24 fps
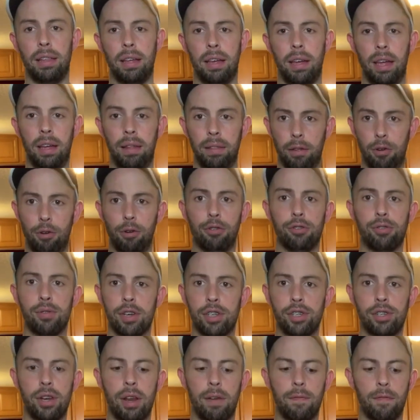and the
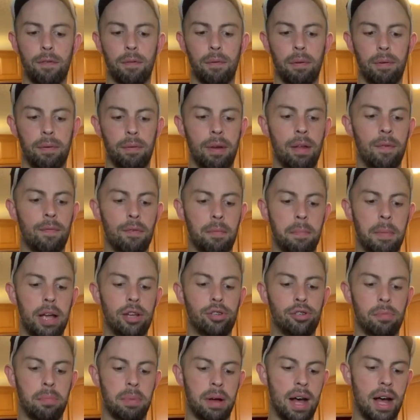nutrition
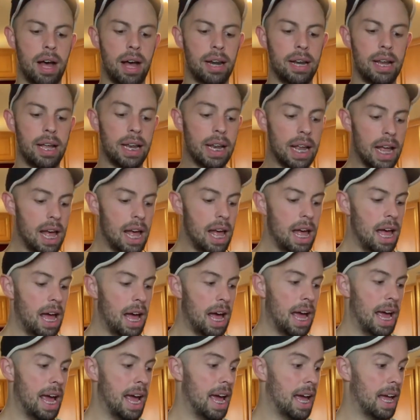information behind it.
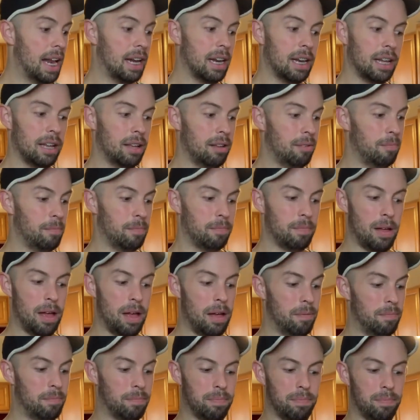And
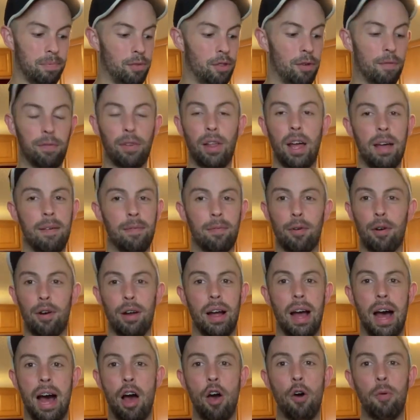the
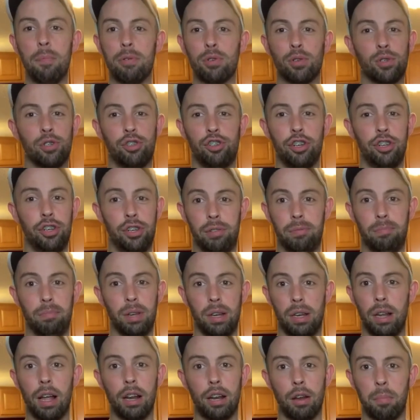flavor, I almost should
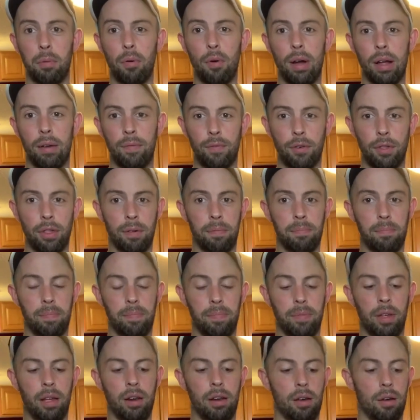deduct a point for the
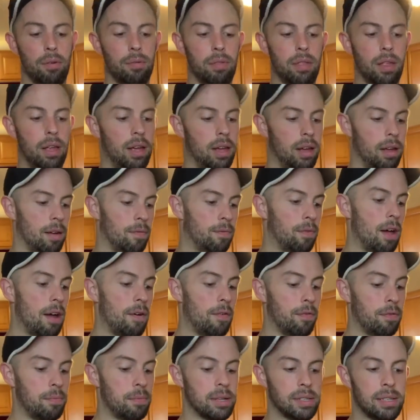
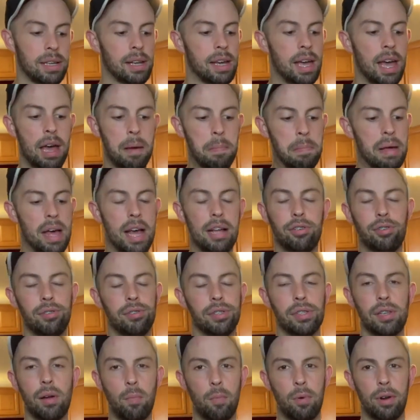flavor from this. I can't imagine
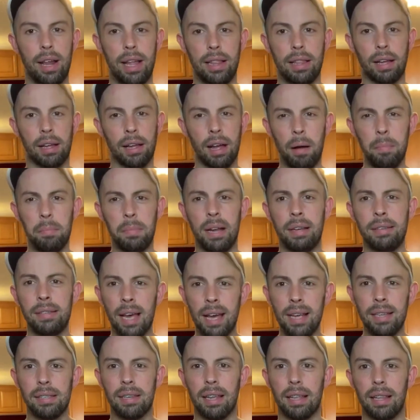someone at the company
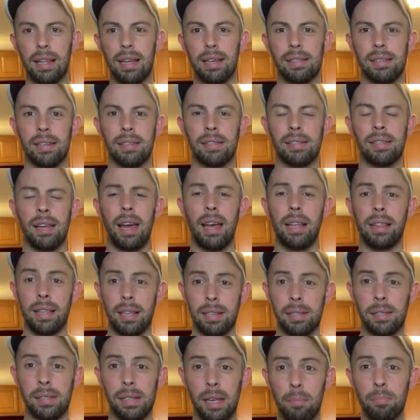tasting this and saying
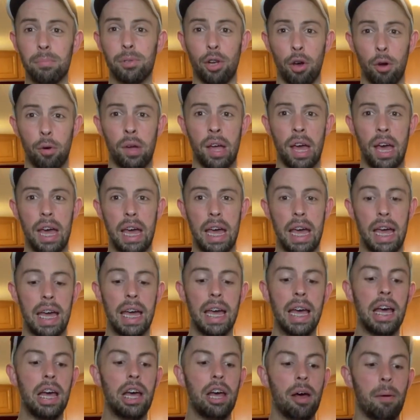this seems
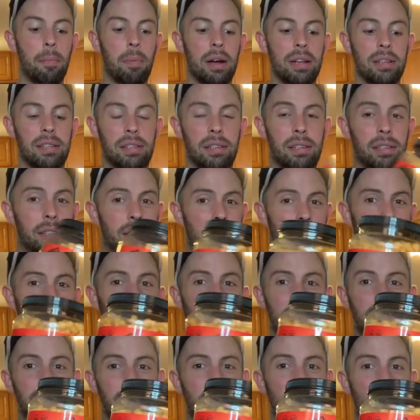okay, but
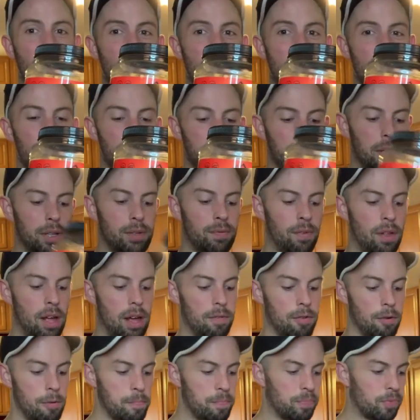definitely stay away from this
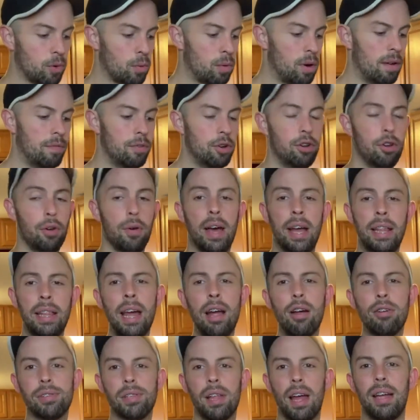flavor, whatever you do. And
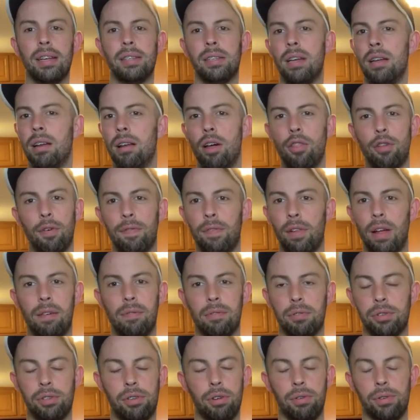there's like 10 other
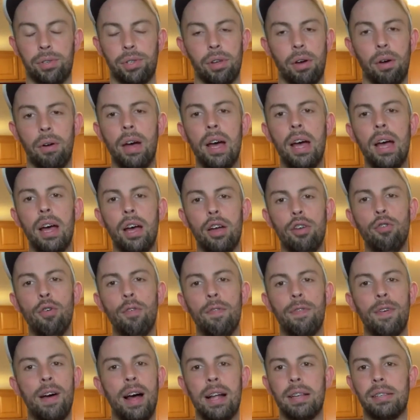flavors too. So
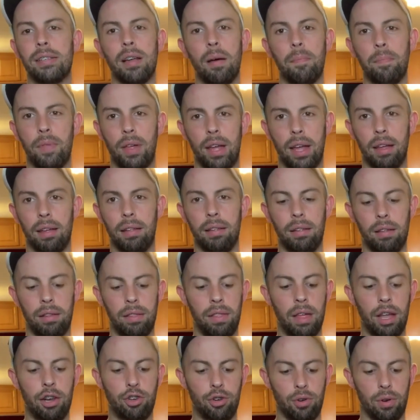you'll find something
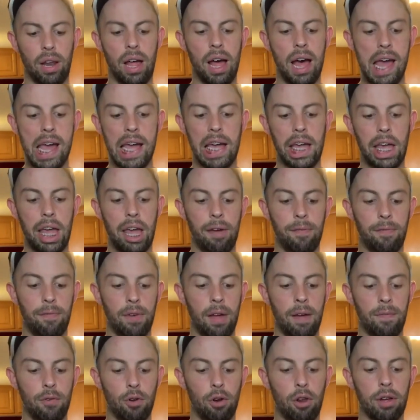that you like
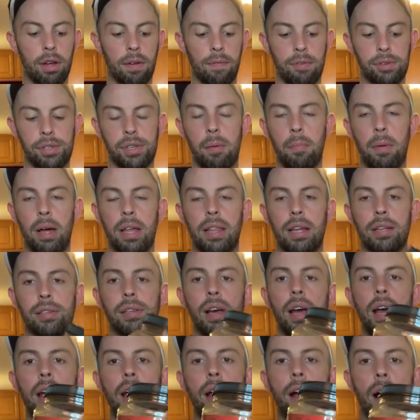if you're looking for something like
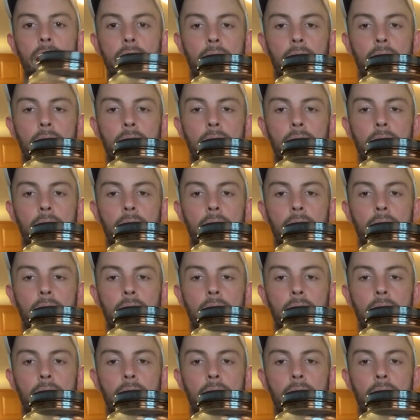this.